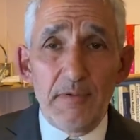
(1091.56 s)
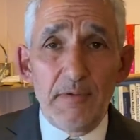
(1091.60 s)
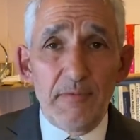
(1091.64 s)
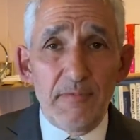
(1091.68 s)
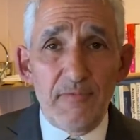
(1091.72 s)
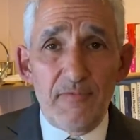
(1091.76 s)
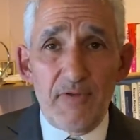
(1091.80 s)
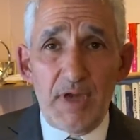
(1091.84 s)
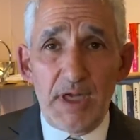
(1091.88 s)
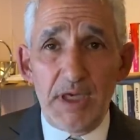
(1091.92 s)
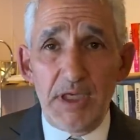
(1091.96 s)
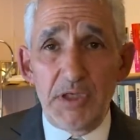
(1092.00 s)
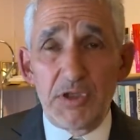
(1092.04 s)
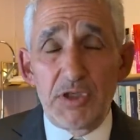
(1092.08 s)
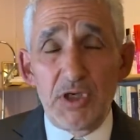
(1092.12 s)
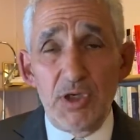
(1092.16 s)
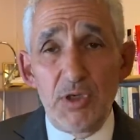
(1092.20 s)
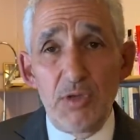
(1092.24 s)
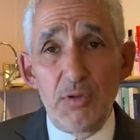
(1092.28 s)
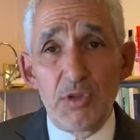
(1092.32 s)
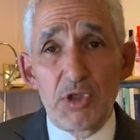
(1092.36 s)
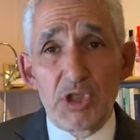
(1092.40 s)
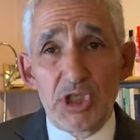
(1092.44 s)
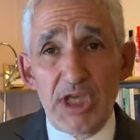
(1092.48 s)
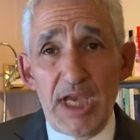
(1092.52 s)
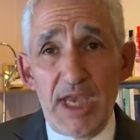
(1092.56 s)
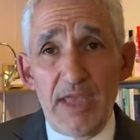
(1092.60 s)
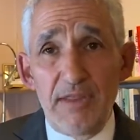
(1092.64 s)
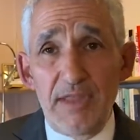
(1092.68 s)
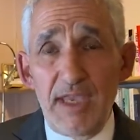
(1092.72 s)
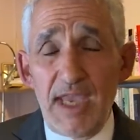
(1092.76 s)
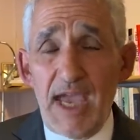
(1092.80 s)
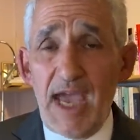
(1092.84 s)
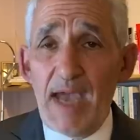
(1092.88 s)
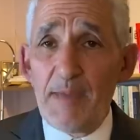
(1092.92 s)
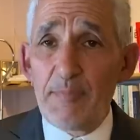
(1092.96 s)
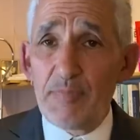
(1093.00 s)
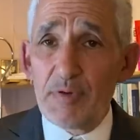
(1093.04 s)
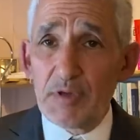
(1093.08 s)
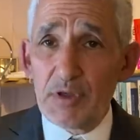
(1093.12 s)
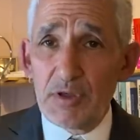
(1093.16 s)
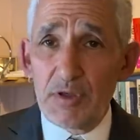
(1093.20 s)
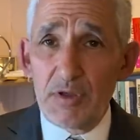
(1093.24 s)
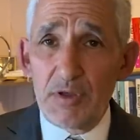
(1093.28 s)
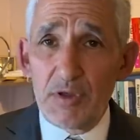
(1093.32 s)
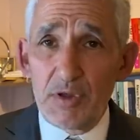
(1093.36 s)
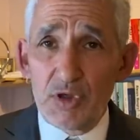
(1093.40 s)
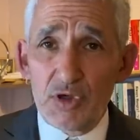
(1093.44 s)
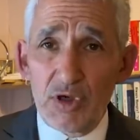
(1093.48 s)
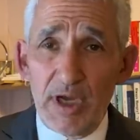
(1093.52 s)
Finally, do share the app.
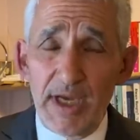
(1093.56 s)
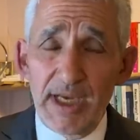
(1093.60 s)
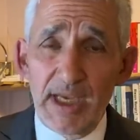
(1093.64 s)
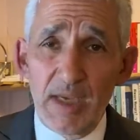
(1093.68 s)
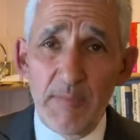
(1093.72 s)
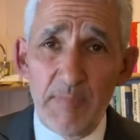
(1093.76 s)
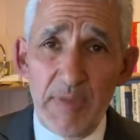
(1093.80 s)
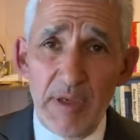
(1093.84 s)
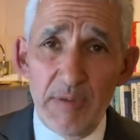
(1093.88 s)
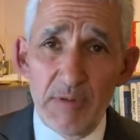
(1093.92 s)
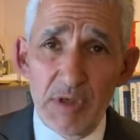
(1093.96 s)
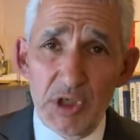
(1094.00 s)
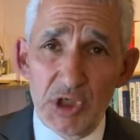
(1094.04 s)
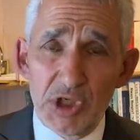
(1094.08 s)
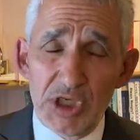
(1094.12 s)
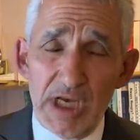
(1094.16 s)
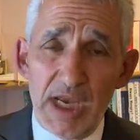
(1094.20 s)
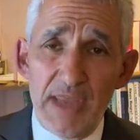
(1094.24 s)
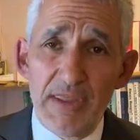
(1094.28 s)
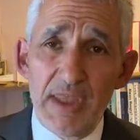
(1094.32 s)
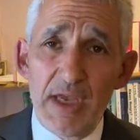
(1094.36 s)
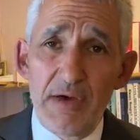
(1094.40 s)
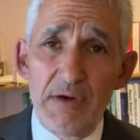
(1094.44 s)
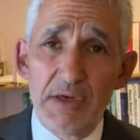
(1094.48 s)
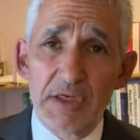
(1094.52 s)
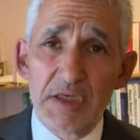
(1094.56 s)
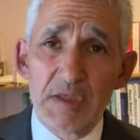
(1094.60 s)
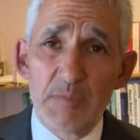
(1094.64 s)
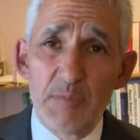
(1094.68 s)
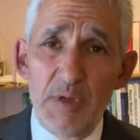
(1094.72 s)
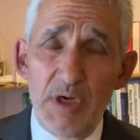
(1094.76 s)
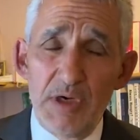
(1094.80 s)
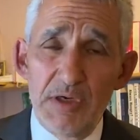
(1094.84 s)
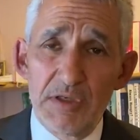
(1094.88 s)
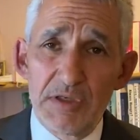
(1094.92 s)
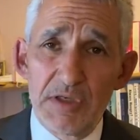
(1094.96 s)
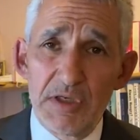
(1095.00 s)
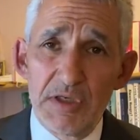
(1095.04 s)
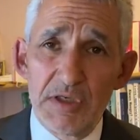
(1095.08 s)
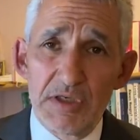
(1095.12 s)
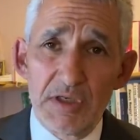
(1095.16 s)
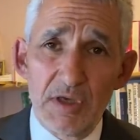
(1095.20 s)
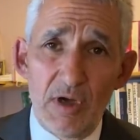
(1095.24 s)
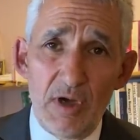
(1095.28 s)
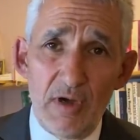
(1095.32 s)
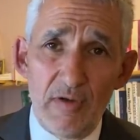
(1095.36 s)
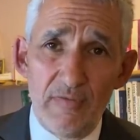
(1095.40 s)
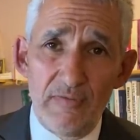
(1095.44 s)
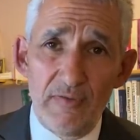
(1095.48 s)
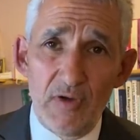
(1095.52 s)
Try and get people to share their experiences
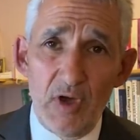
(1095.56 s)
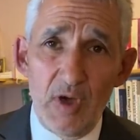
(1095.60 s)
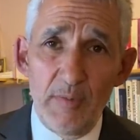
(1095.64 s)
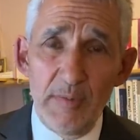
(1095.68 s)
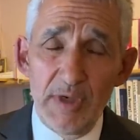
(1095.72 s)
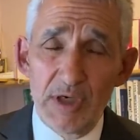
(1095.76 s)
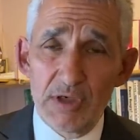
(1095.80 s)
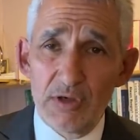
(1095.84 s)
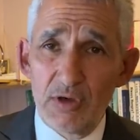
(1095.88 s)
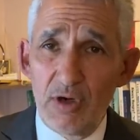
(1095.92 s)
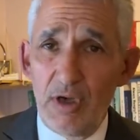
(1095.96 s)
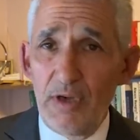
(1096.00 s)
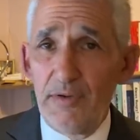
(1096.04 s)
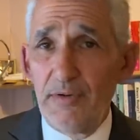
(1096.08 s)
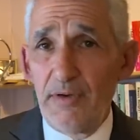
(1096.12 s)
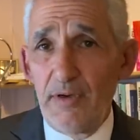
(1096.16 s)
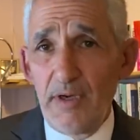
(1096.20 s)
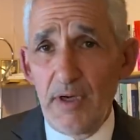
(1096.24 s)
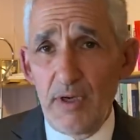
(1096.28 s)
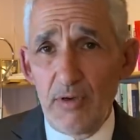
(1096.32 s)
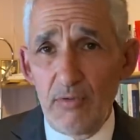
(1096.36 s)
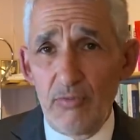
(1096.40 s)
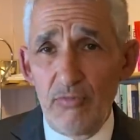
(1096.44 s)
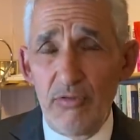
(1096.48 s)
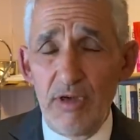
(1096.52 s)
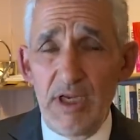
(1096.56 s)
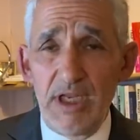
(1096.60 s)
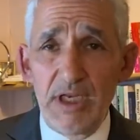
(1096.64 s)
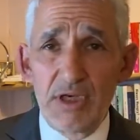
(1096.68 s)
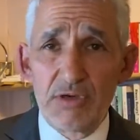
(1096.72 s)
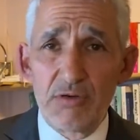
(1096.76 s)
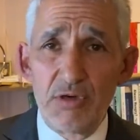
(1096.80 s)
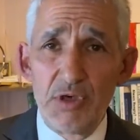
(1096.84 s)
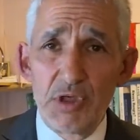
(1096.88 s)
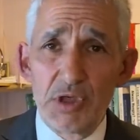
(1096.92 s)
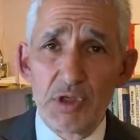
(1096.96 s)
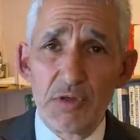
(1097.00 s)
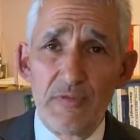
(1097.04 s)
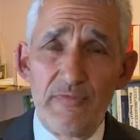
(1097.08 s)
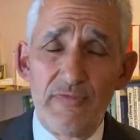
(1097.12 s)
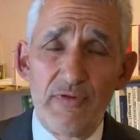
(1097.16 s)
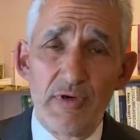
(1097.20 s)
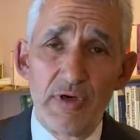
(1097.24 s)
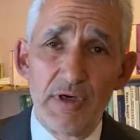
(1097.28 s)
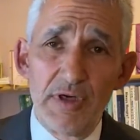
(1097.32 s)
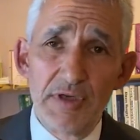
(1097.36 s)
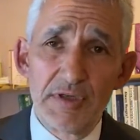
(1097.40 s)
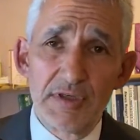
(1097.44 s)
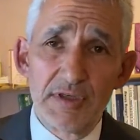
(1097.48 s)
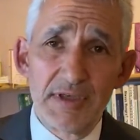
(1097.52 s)
of Omicron. Really crucial
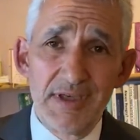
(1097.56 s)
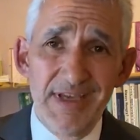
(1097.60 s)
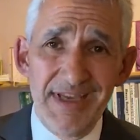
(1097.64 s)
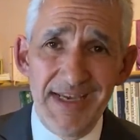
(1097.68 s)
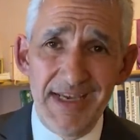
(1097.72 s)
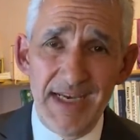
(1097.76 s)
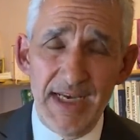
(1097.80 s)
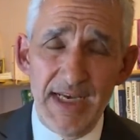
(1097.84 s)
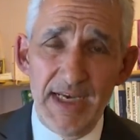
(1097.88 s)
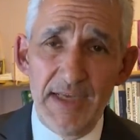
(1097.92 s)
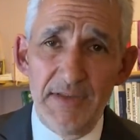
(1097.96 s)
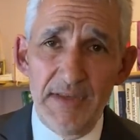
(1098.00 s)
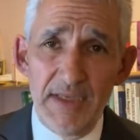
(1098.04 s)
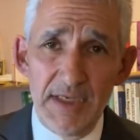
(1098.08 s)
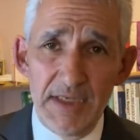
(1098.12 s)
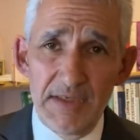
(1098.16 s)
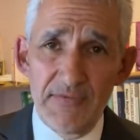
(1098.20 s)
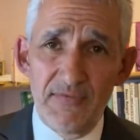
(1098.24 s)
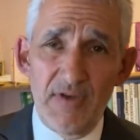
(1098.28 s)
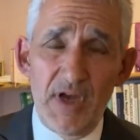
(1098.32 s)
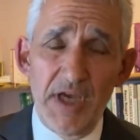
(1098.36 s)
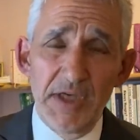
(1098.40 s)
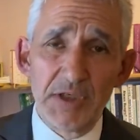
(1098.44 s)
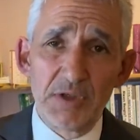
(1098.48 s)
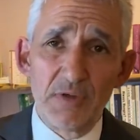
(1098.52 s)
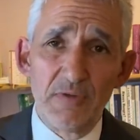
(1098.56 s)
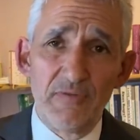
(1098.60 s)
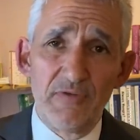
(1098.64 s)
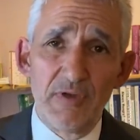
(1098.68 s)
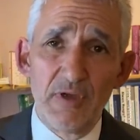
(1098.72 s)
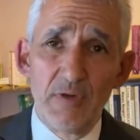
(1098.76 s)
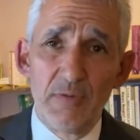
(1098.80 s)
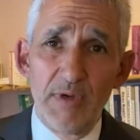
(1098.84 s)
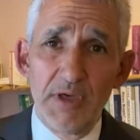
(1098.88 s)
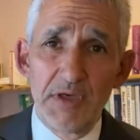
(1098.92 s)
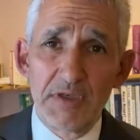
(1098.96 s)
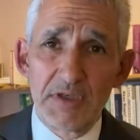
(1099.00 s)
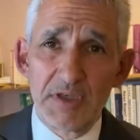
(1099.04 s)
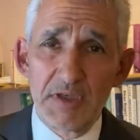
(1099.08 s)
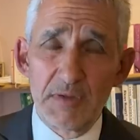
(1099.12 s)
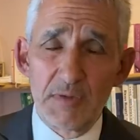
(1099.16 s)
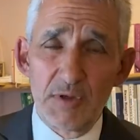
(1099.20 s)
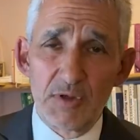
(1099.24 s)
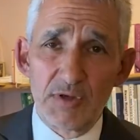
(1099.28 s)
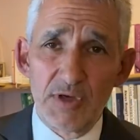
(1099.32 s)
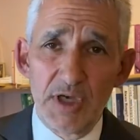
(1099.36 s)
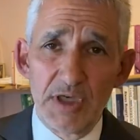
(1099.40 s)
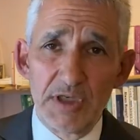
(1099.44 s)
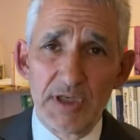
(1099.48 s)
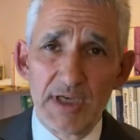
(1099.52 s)
for us in these vital few weeks as
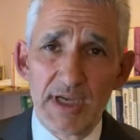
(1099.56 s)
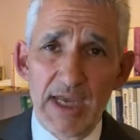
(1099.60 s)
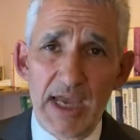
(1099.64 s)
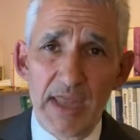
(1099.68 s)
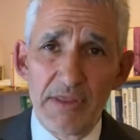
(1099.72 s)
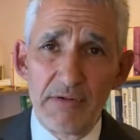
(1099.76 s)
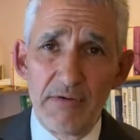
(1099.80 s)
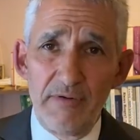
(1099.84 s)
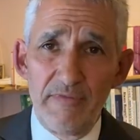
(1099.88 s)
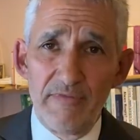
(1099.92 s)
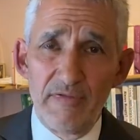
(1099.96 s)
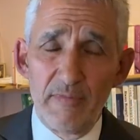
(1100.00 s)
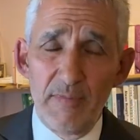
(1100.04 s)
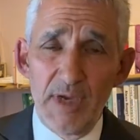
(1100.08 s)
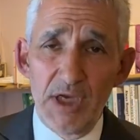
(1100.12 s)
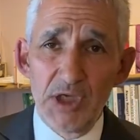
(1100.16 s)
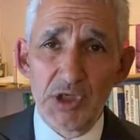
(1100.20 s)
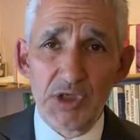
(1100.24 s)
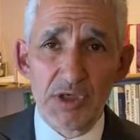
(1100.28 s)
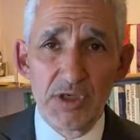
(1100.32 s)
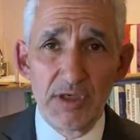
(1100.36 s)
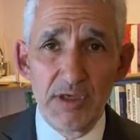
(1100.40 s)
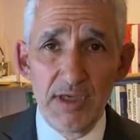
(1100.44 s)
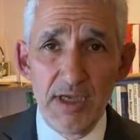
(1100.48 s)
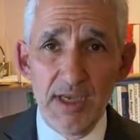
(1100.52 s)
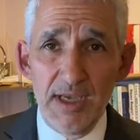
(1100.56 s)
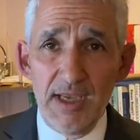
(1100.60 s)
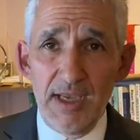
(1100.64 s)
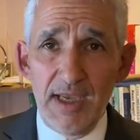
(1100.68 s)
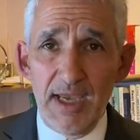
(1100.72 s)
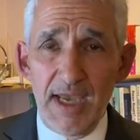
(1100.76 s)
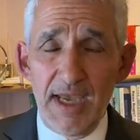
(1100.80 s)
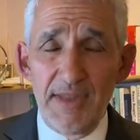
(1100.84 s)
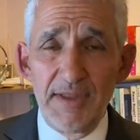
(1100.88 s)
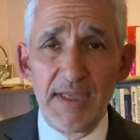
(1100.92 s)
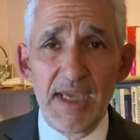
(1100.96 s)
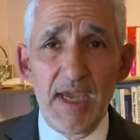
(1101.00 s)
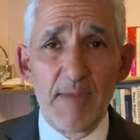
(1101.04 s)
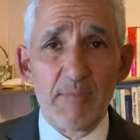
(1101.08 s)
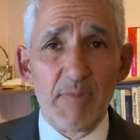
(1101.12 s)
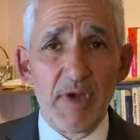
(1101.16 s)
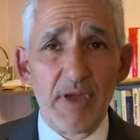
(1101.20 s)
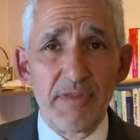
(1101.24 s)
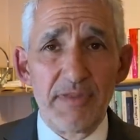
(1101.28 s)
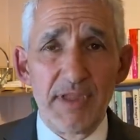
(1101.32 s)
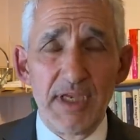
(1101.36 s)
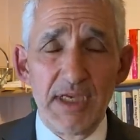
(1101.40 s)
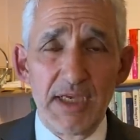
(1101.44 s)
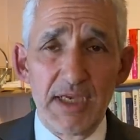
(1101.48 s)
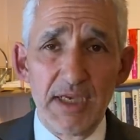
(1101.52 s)
we're trying to gather information. And the app, I
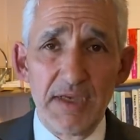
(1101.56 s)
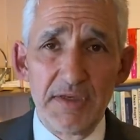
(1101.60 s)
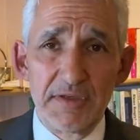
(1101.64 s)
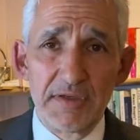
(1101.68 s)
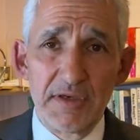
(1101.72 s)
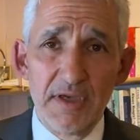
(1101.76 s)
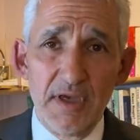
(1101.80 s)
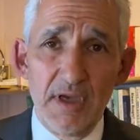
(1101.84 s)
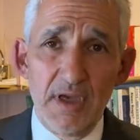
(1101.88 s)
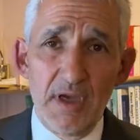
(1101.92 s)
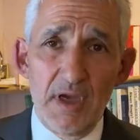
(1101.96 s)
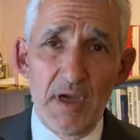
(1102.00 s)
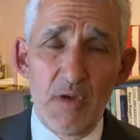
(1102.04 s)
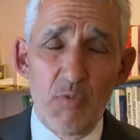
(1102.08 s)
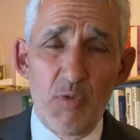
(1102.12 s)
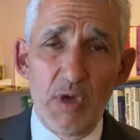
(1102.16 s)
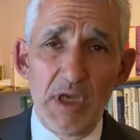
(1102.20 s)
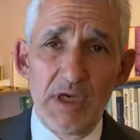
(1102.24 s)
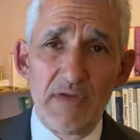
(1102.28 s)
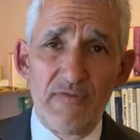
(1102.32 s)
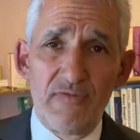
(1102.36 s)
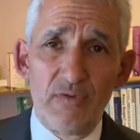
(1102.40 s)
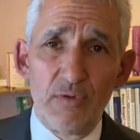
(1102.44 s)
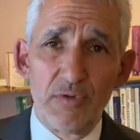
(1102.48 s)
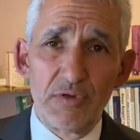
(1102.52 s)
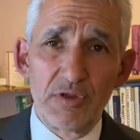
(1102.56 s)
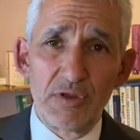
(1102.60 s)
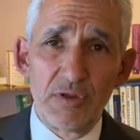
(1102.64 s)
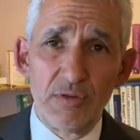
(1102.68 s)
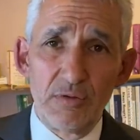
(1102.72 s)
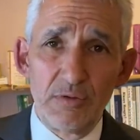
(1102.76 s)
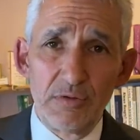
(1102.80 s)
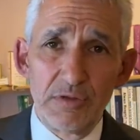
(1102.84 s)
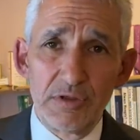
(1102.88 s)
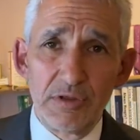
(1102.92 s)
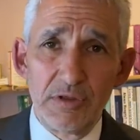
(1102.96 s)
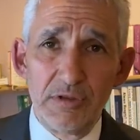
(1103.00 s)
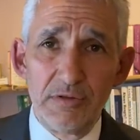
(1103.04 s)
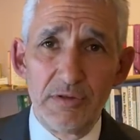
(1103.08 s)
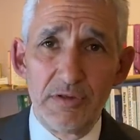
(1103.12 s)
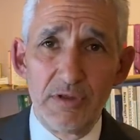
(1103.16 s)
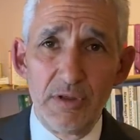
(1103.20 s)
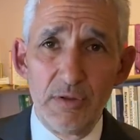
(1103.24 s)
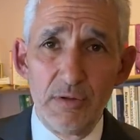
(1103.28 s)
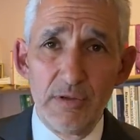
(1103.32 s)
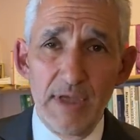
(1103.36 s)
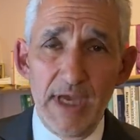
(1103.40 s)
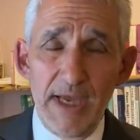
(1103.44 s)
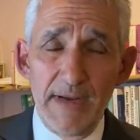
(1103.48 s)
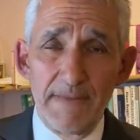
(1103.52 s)
think, is a wonderful tool to
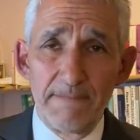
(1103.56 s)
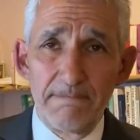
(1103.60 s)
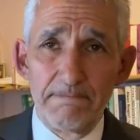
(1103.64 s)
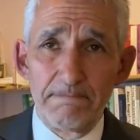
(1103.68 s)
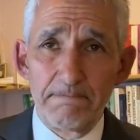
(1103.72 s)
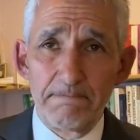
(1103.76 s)
do that.